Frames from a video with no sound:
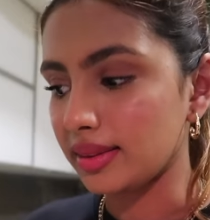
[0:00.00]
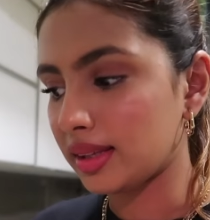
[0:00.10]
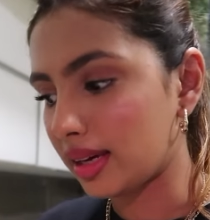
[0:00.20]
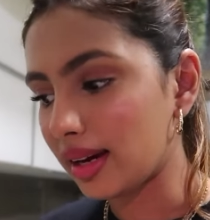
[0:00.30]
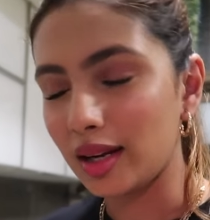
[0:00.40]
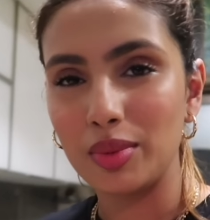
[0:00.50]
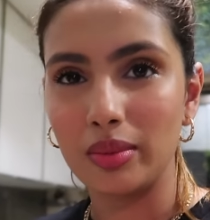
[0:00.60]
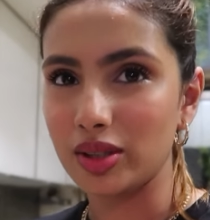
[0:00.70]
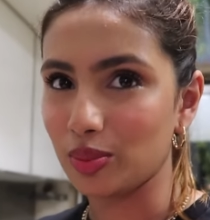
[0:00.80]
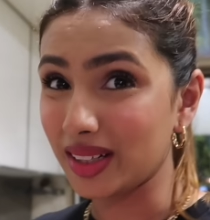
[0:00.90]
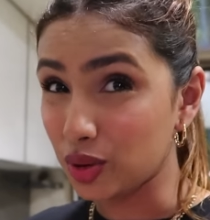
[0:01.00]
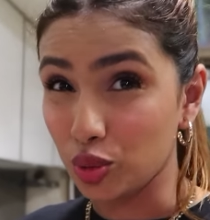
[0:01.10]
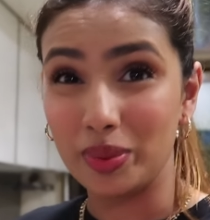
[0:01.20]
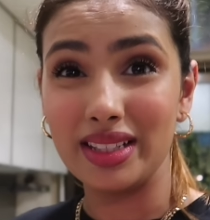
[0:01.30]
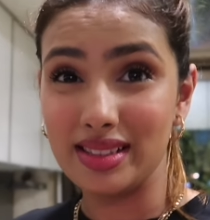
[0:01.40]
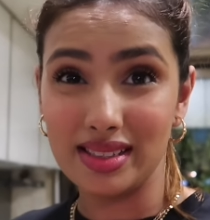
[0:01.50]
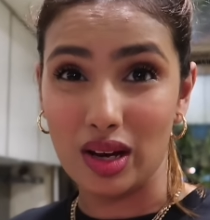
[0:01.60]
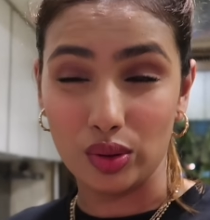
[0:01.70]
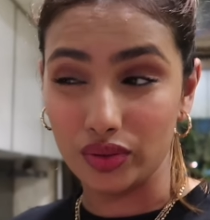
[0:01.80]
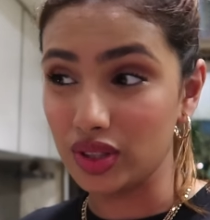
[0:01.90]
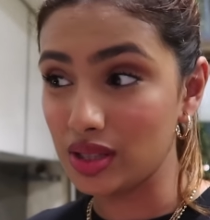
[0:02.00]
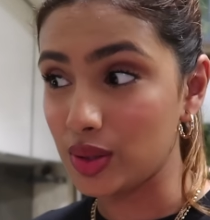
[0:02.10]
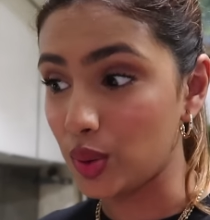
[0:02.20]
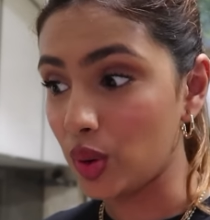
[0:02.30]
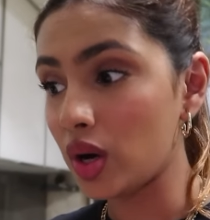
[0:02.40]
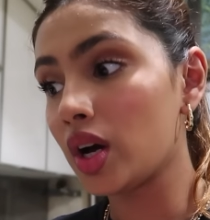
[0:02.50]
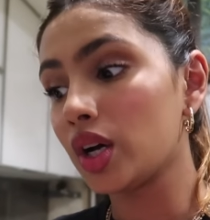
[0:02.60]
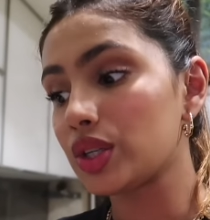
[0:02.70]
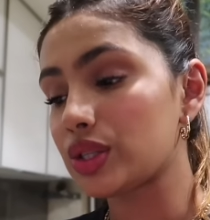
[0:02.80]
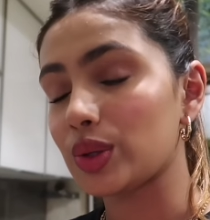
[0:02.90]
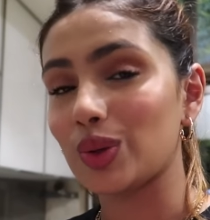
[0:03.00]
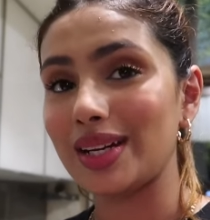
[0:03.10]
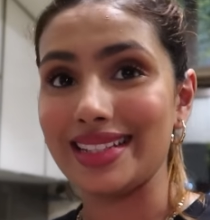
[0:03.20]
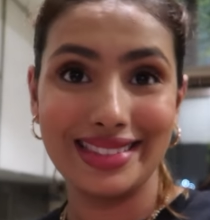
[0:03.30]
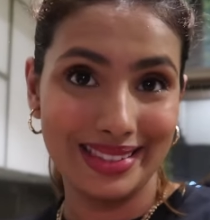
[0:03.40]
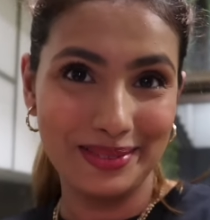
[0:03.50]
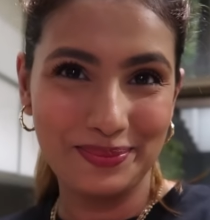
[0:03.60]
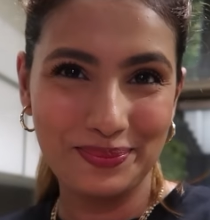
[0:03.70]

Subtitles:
I think I'll be able to make two pizzas out of this dough. So let's see.